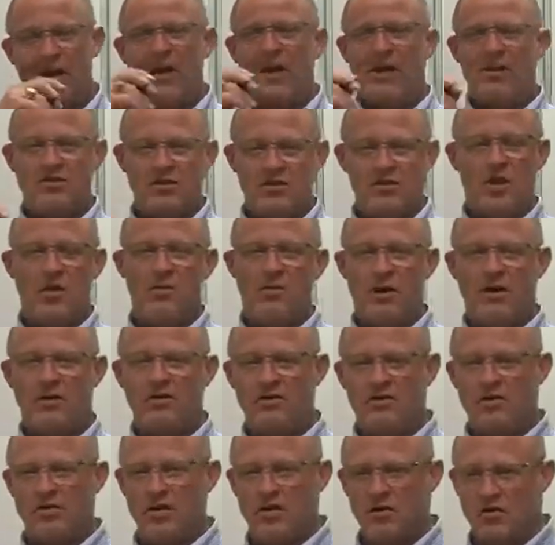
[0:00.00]
So much
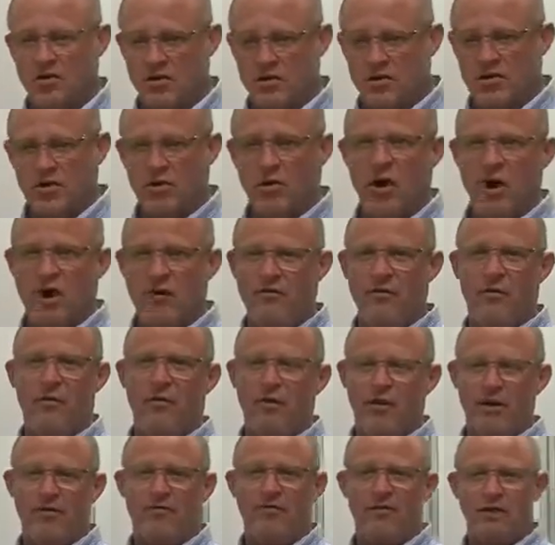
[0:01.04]
so that you often
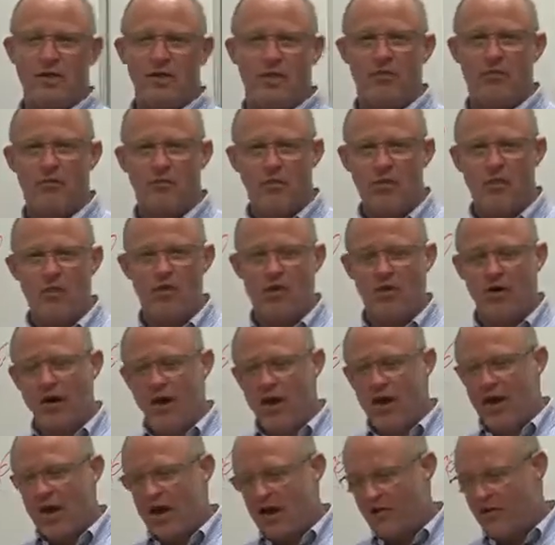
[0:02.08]
will even learn more
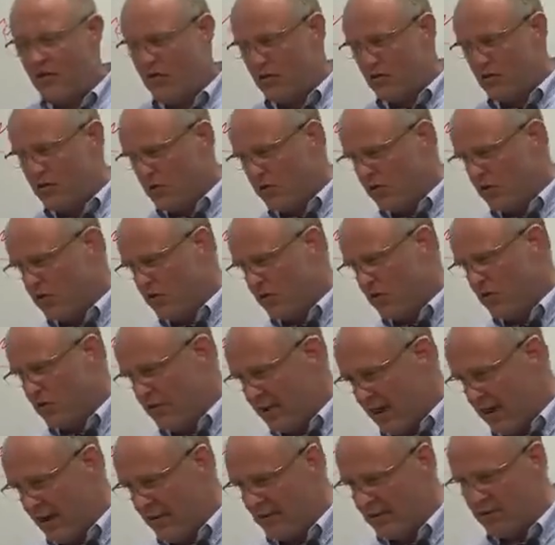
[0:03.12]
if you took your
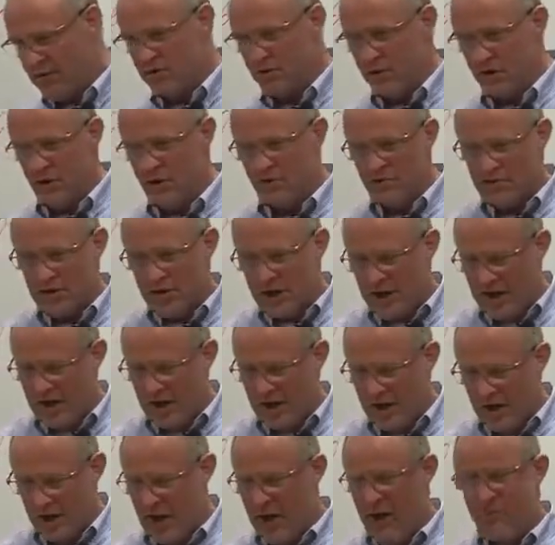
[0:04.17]
neighbor's notes and
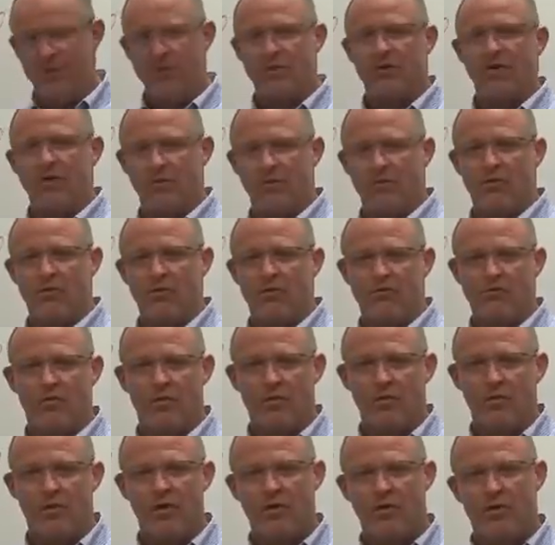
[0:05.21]
copied them word for
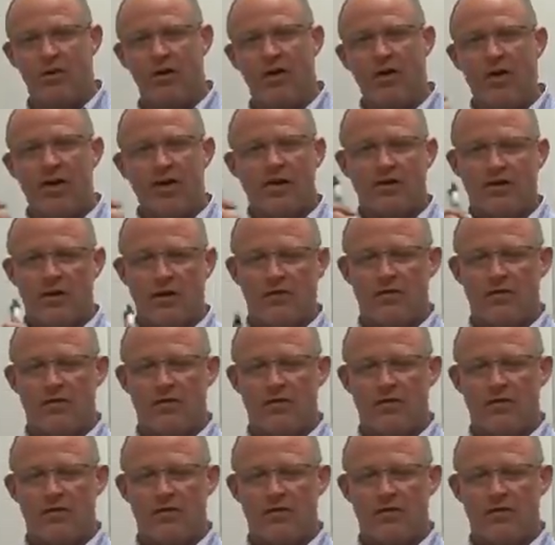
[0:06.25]
word than